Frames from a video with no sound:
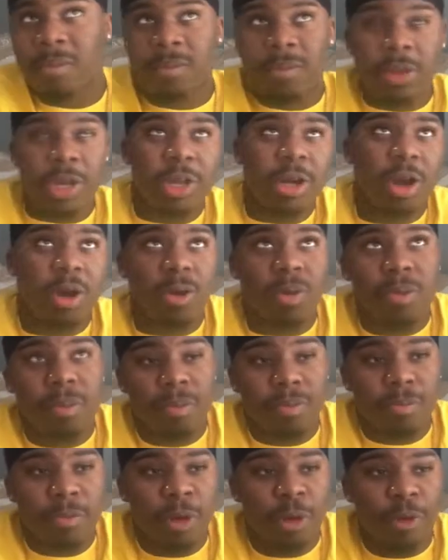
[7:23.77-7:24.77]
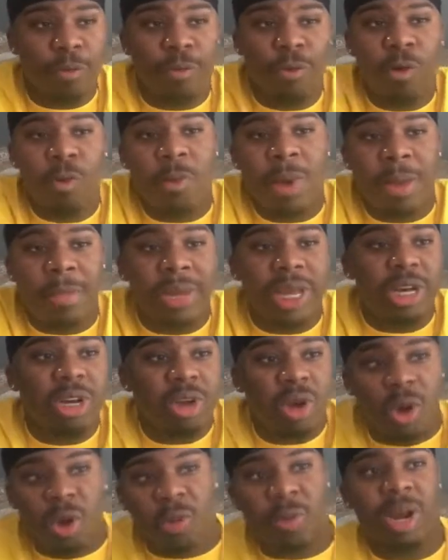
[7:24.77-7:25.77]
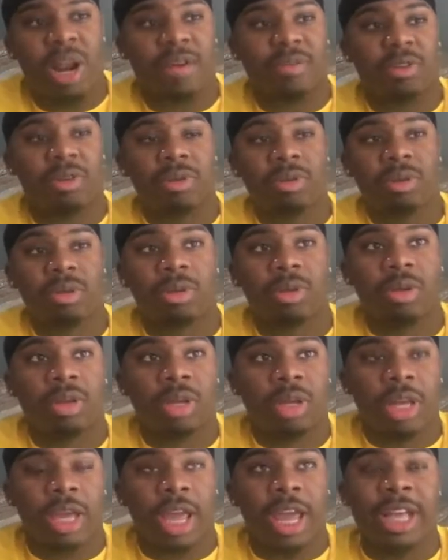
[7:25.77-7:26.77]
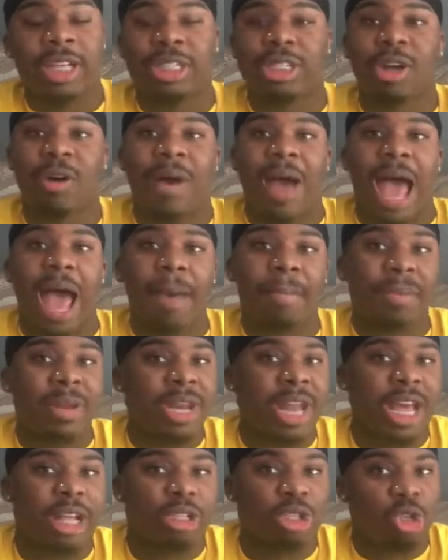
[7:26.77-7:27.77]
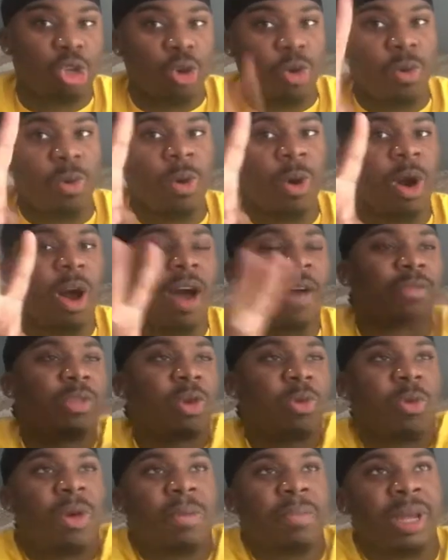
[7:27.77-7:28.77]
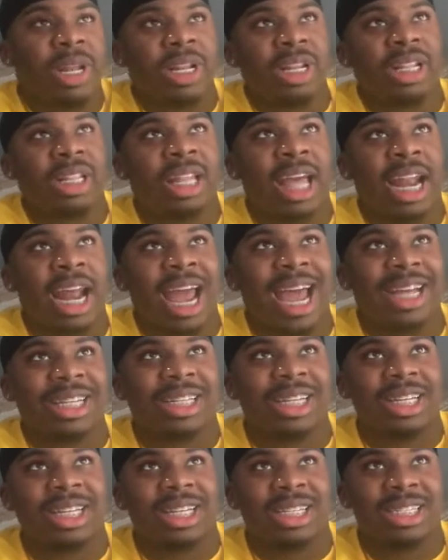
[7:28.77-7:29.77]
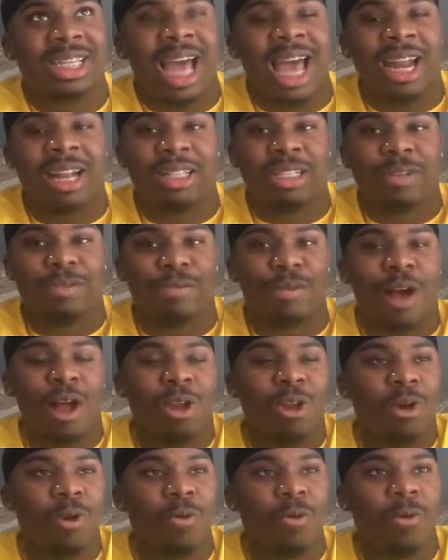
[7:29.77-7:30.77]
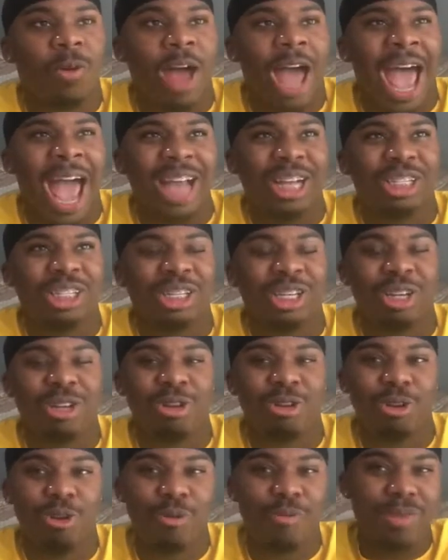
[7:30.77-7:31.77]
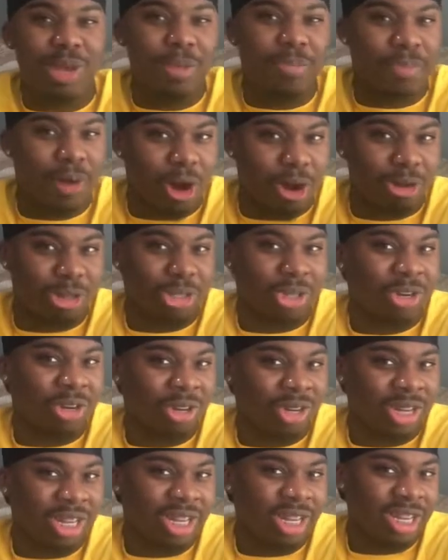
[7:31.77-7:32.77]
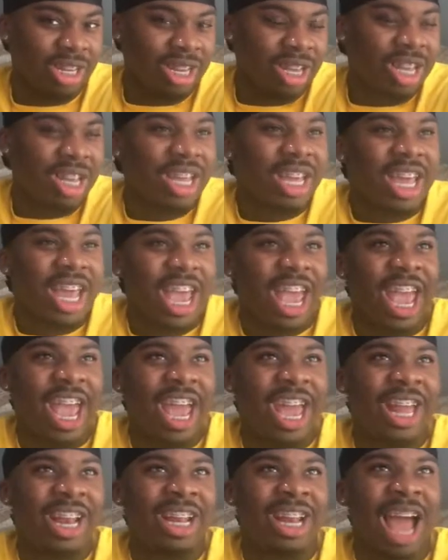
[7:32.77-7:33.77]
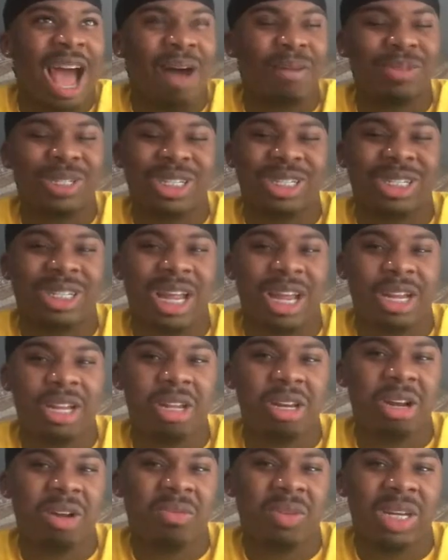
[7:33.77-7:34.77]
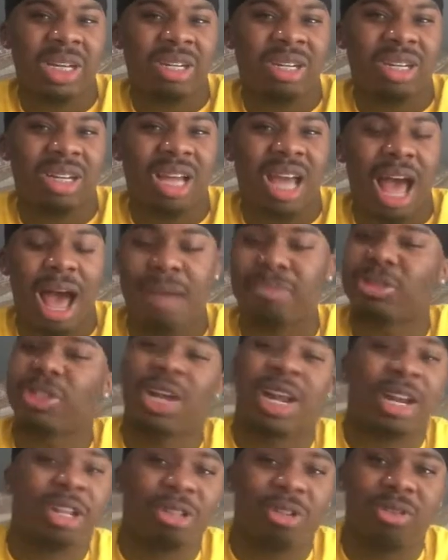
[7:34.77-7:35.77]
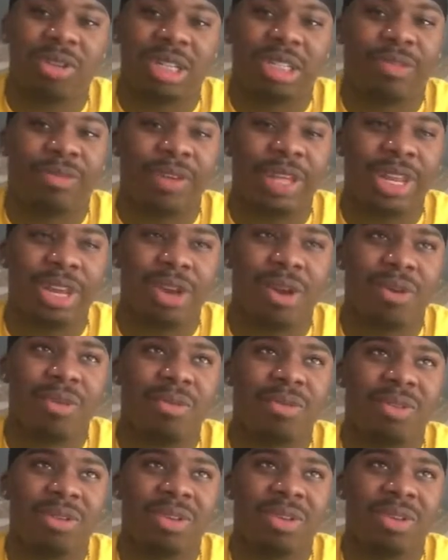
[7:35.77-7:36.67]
you know, beautiful women or whatever. It so happened that two of the women that I actually decided to follow actually knew me personally. And I was just like, you know what? I'm trying to do this video.